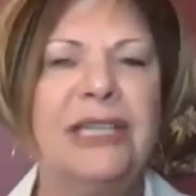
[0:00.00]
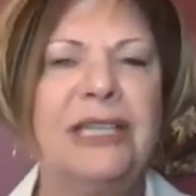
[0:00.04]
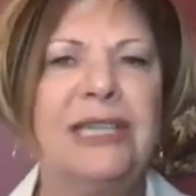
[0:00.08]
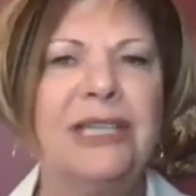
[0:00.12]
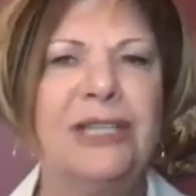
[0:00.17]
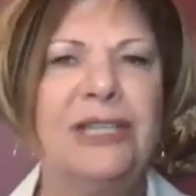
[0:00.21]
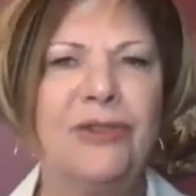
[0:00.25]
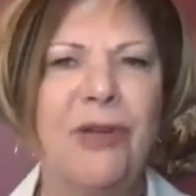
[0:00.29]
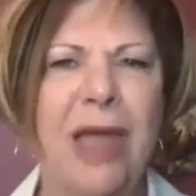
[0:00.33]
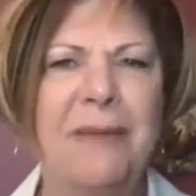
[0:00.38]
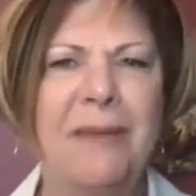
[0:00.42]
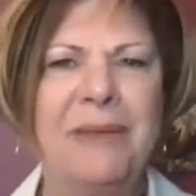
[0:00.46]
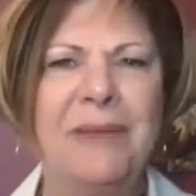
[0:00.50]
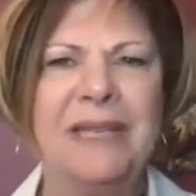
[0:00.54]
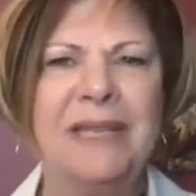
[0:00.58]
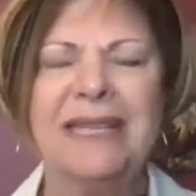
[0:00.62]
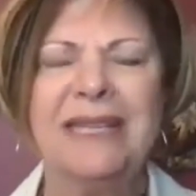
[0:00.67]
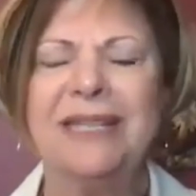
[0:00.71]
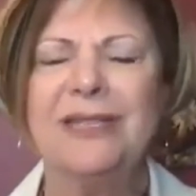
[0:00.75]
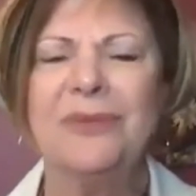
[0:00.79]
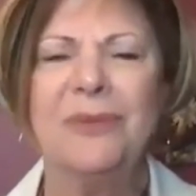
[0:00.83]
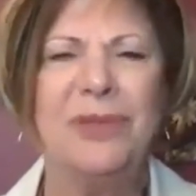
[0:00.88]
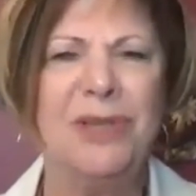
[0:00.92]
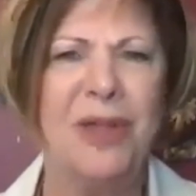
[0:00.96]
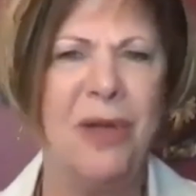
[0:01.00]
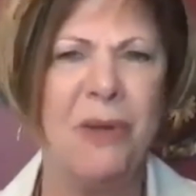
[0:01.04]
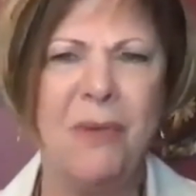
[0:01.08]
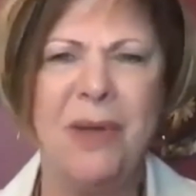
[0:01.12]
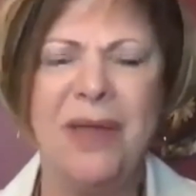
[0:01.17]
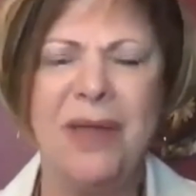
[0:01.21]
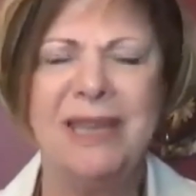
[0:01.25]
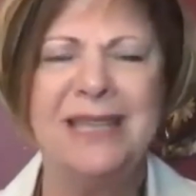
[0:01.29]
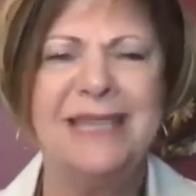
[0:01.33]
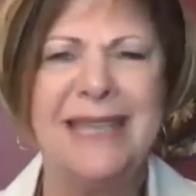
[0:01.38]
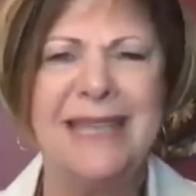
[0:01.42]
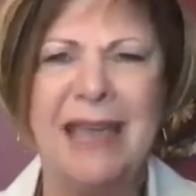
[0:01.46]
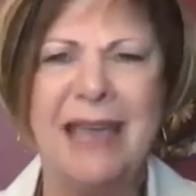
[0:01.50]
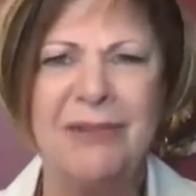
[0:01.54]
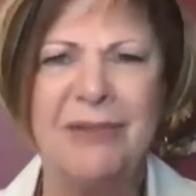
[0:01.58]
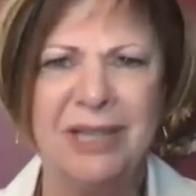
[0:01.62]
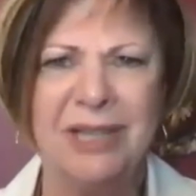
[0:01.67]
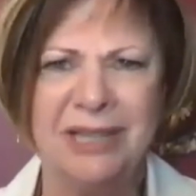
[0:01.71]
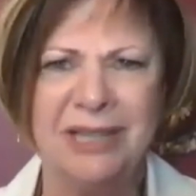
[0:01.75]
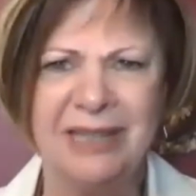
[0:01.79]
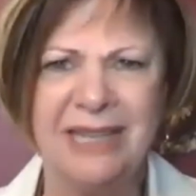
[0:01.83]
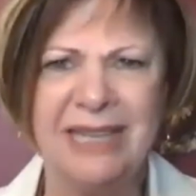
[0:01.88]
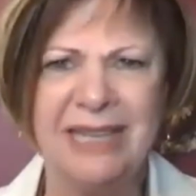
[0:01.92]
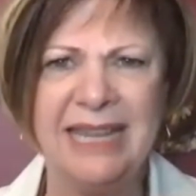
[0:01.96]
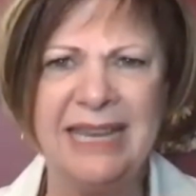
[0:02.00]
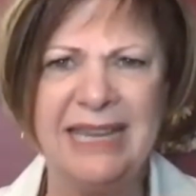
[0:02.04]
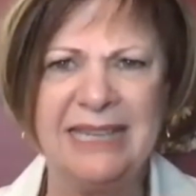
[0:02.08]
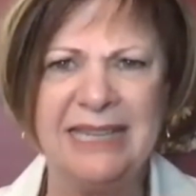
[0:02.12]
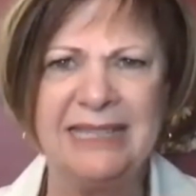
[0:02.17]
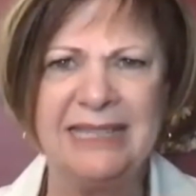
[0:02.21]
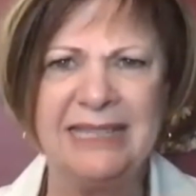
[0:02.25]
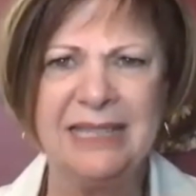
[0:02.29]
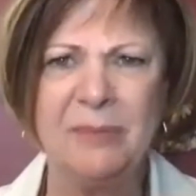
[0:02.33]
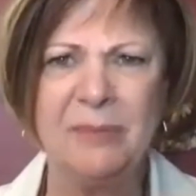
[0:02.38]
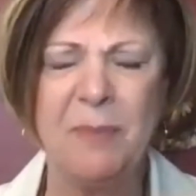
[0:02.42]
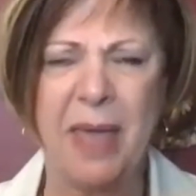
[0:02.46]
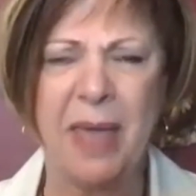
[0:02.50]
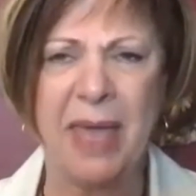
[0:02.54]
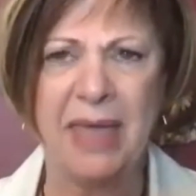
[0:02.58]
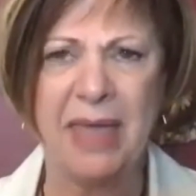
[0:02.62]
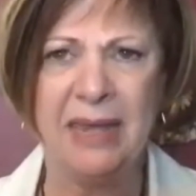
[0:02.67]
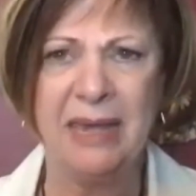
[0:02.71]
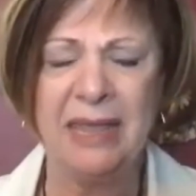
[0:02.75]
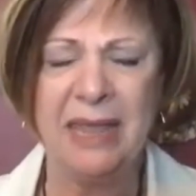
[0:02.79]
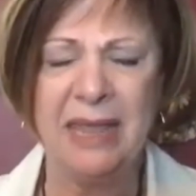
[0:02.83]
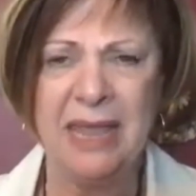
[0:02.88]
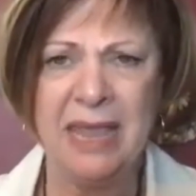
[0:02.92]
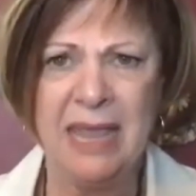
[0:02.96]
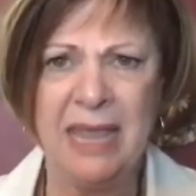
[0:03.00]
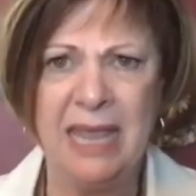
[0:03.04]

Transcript: describe this because we don't want to sound elitist, but